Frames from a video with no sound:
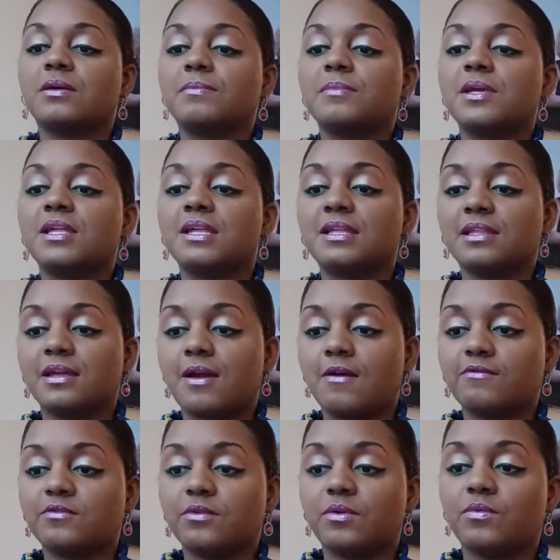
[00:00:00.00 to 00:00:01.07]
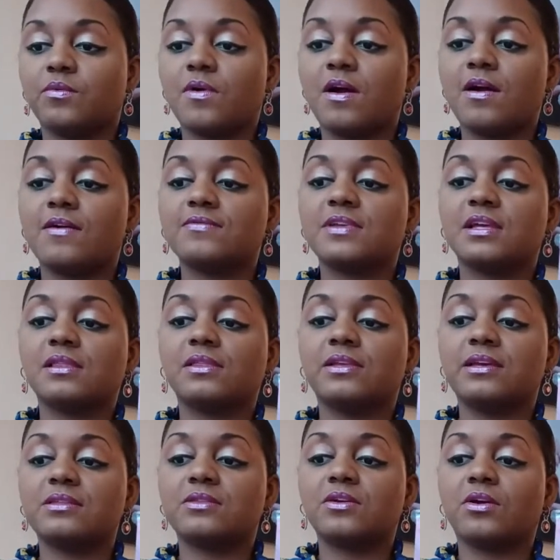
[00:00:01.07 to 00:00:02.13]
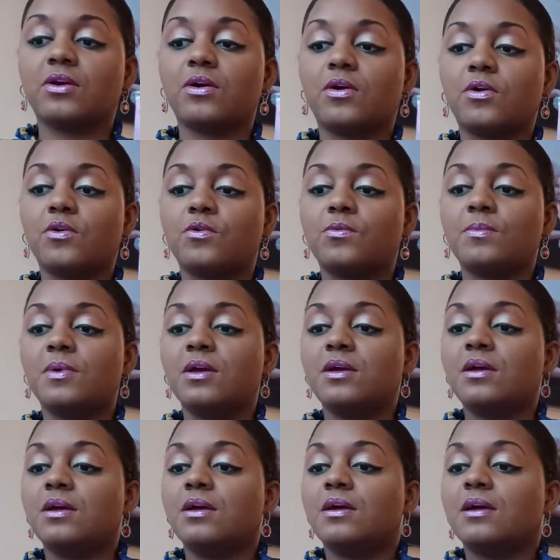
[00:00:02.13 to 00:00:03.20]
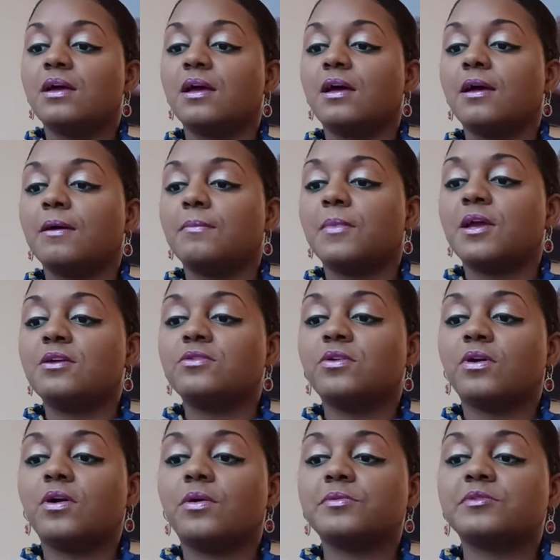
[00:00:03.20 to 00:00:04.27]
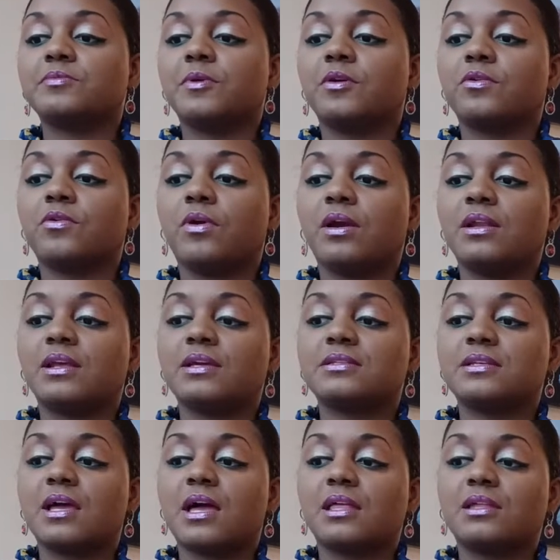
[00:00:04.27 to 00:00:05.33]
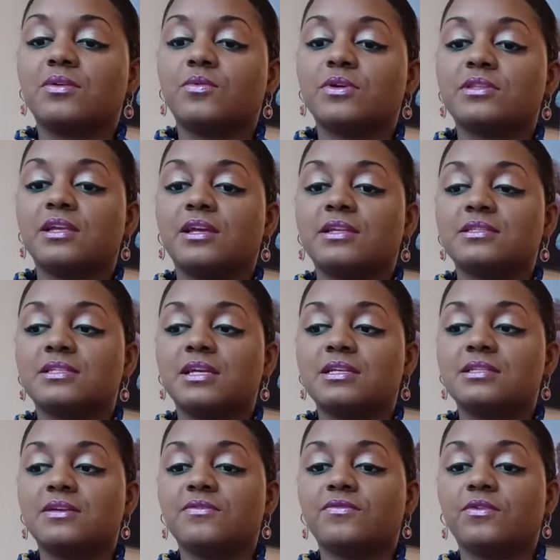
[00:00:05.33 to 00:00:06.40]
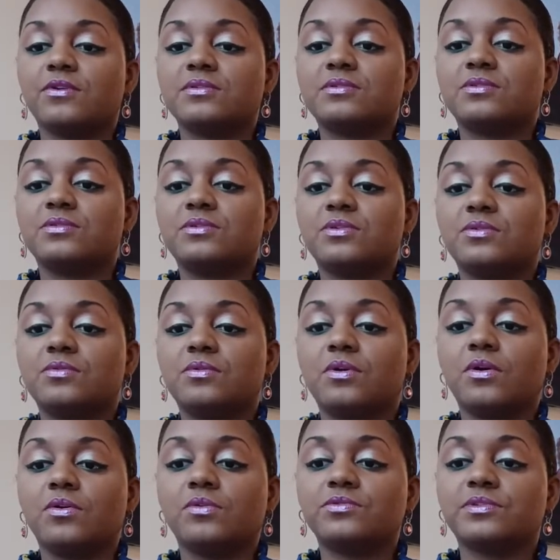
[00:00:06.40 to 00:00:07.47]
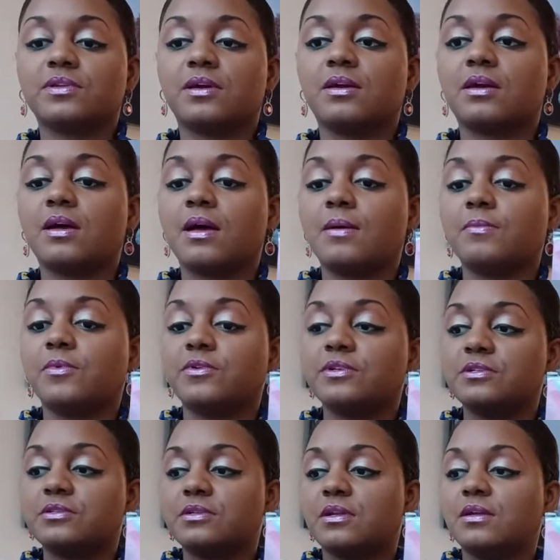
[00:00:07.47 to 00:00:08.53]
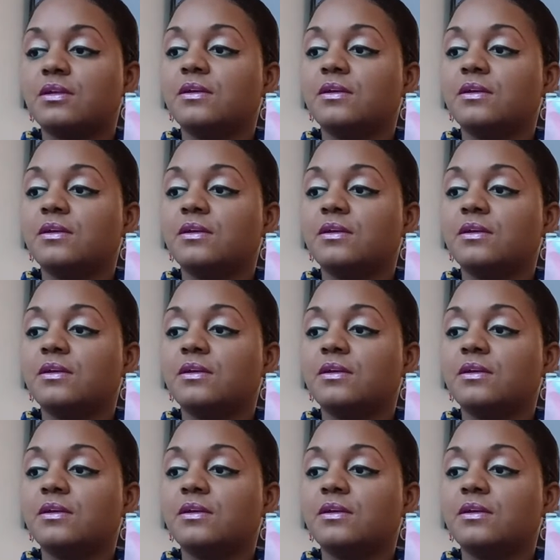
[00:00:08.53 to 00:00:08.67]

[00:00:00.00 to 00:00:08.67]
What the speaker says: immediately after it arrived. It lit their home, made their home smell great, exactly what they intended for it to do. Goals accomplished.